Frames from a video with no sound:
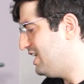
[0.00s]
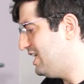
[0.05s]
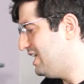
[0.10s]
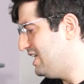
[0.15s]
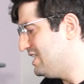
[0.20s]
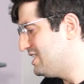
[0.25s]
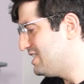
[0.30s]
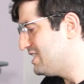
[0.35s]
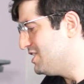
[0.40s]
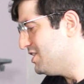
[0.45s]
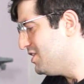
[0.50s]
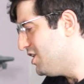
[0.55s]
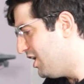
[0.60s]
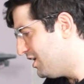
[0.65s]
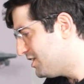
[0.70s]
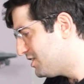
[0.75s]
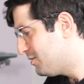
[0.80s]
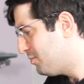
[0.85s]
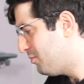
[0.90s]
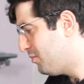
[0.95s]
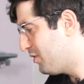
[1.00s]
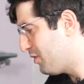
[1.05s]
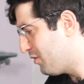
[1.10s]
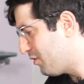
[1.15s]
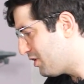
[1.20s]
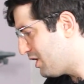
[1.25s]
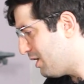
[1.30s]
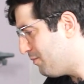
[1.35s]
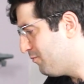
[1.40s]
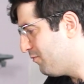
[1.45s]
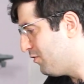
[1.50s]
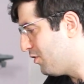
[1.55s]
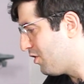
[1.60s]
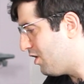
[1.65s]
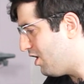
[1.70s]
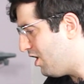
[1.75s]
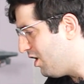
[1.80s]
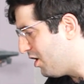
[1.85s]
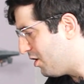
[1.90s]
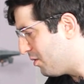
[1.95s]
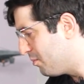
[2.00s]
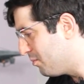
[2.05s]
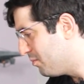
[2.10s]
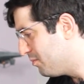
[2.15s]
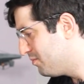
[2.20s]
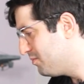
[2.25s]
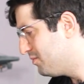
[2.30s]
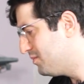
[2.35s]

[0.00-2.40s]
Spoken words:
is not programmed for ARM.